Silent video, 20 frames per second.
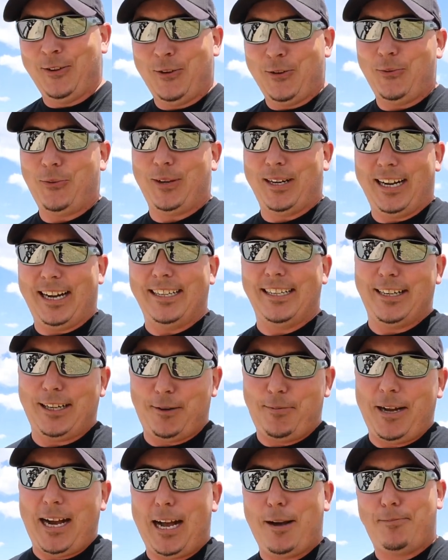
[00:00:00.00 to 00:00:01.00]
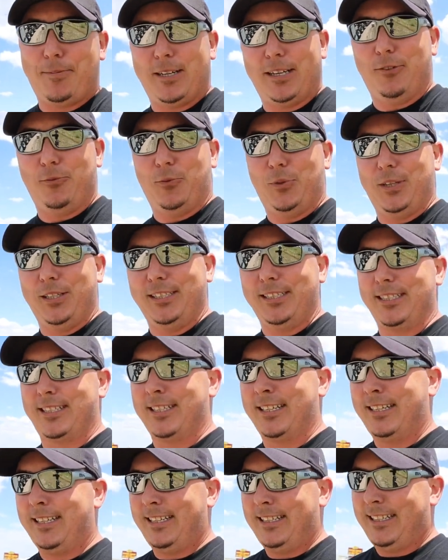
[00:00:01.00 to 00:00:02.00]
what ended up happening was
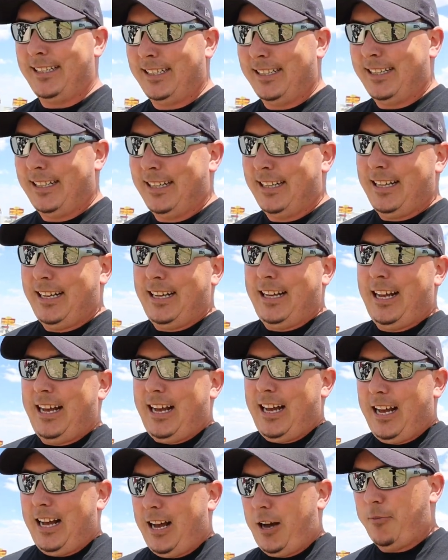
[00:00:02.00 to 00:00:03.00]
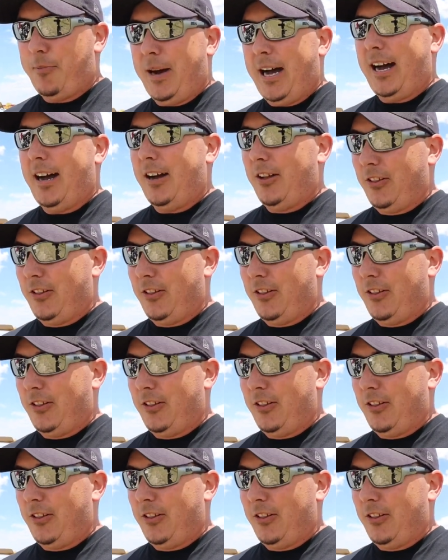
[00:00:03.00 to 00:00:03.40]
about a